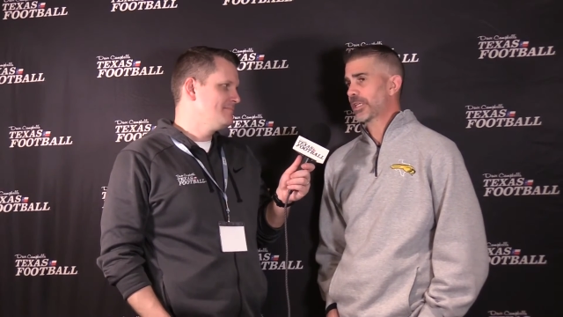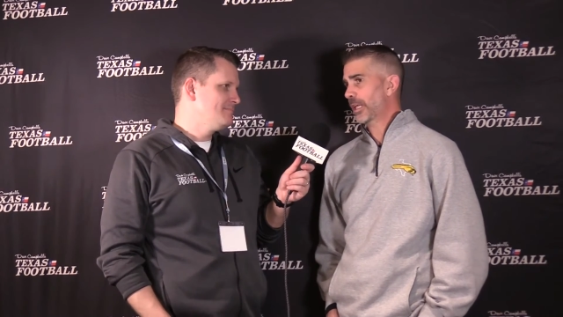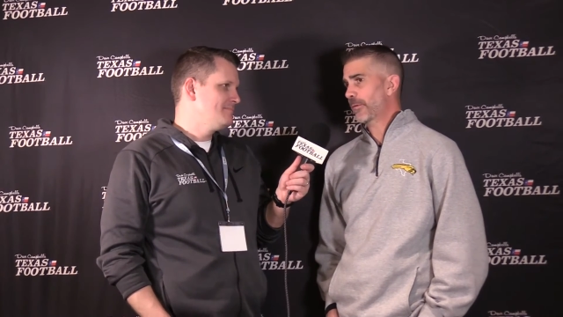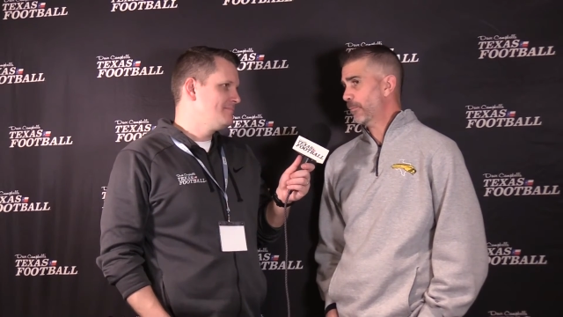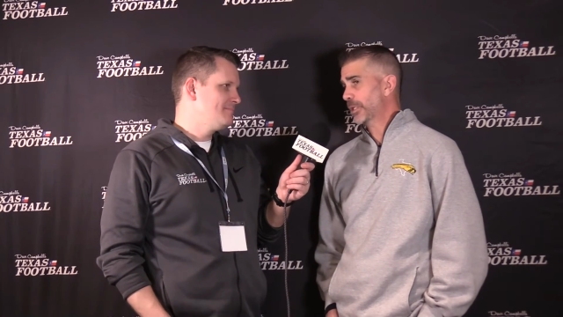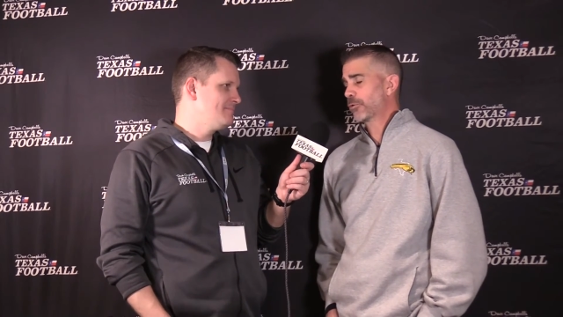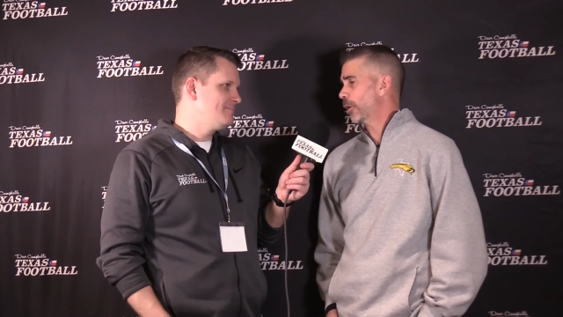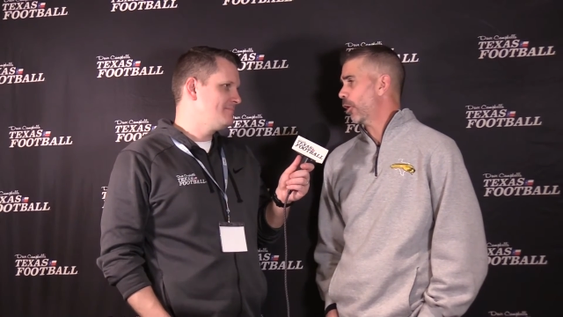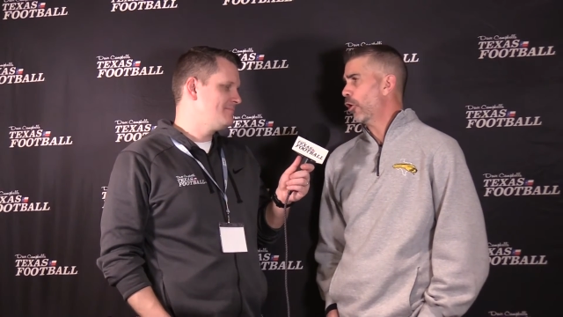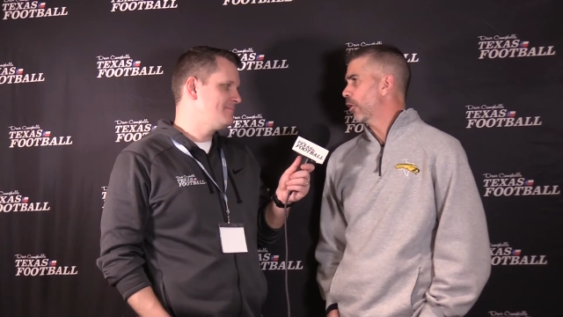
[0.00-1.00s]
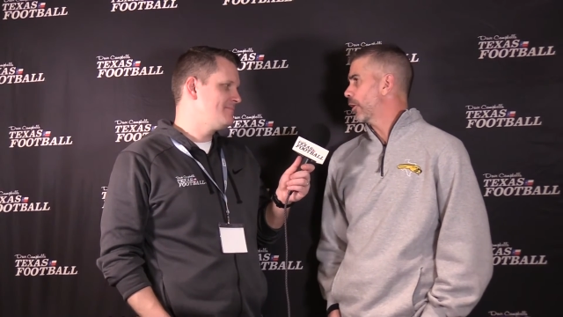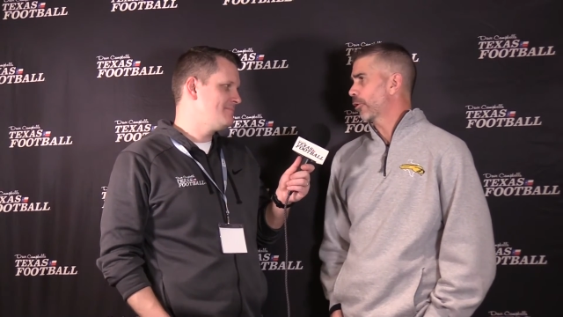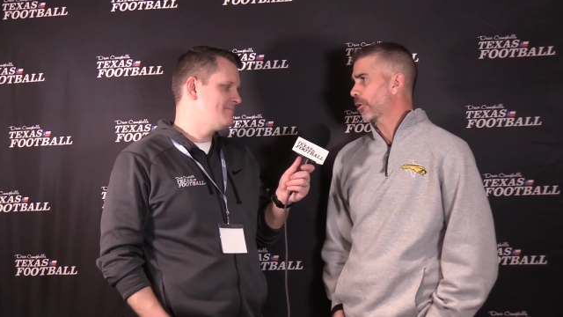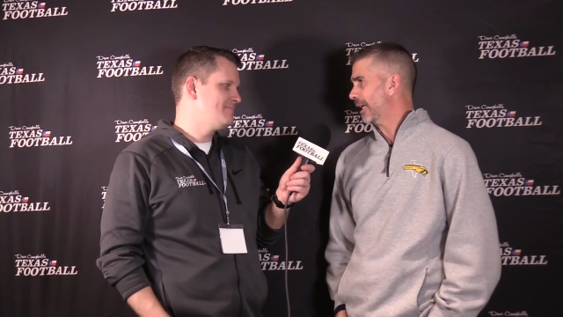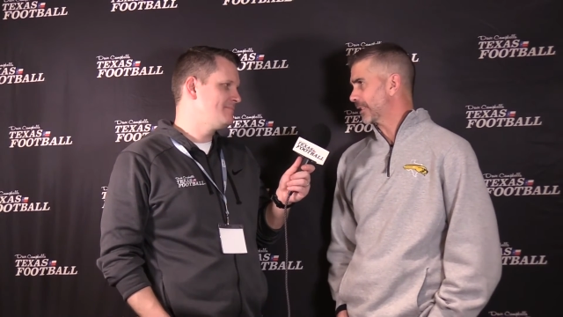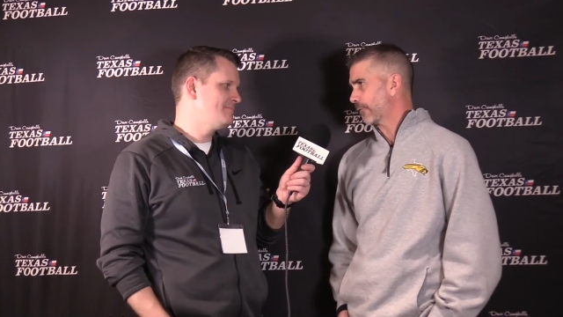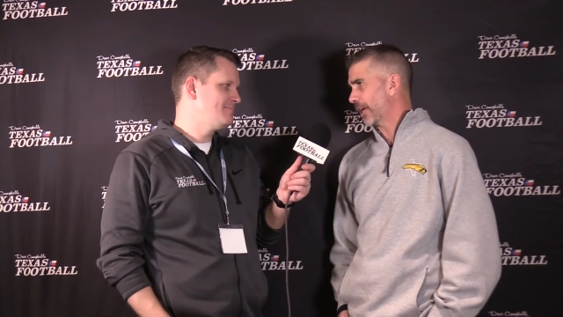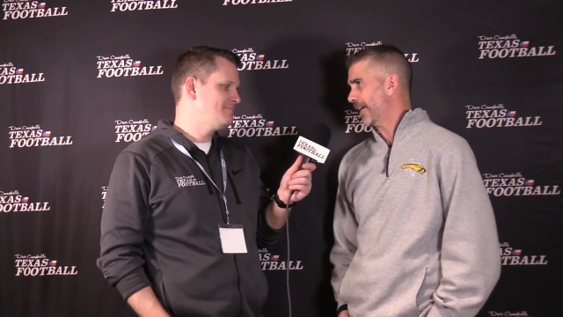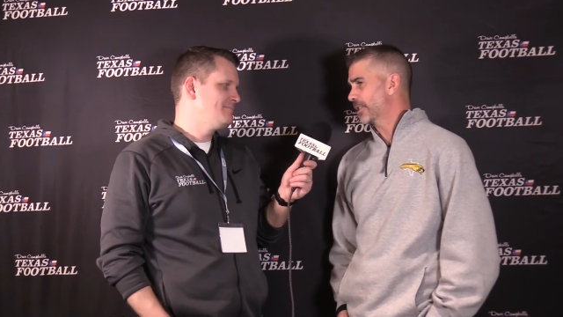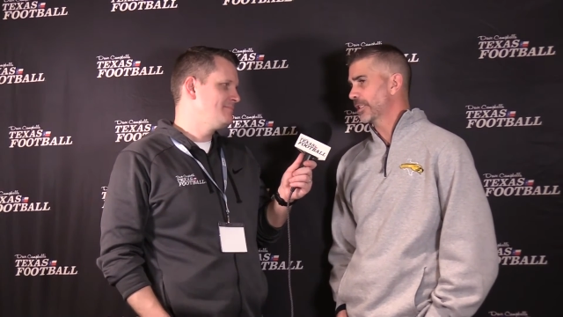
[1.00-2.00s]
Speaker 1: It, between all other
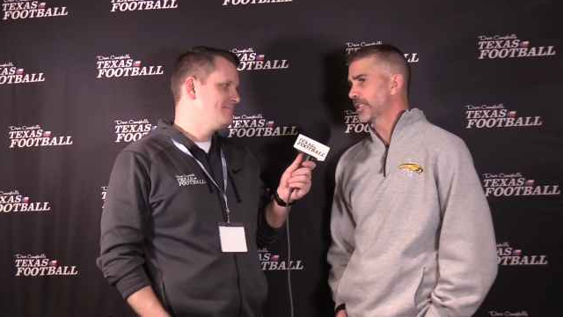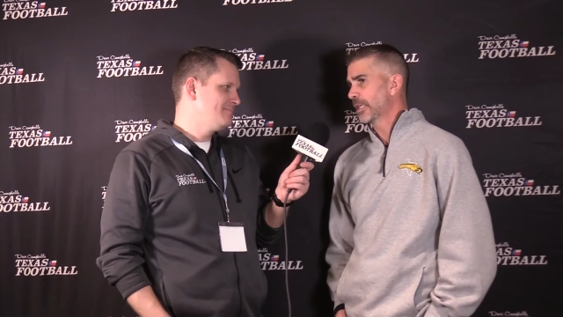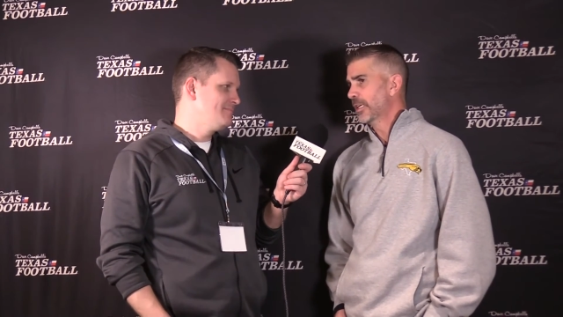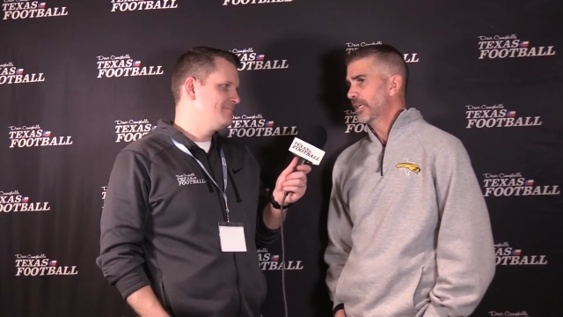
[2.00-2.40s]
classifications,